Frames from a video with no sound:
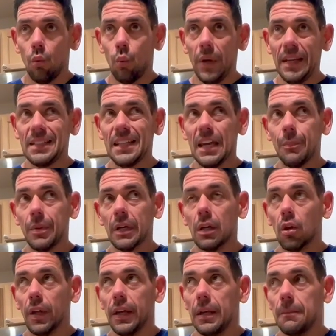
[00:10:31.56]
We
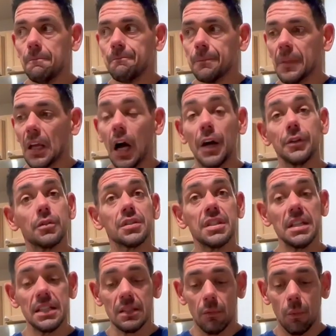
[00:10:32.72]
typically under
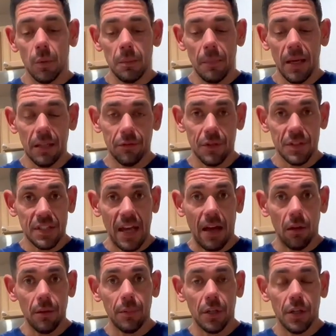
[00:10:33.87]
season when we make the
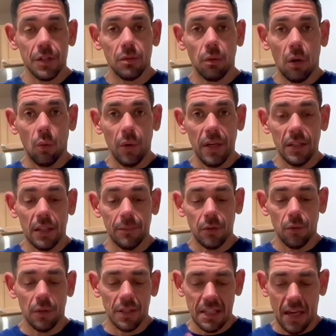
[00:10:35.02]
salad because what we end up
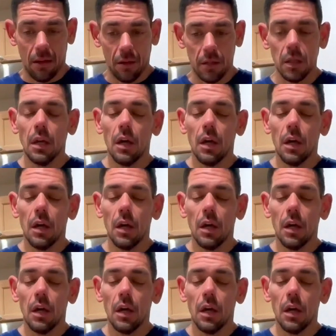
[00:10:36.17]
doing salad,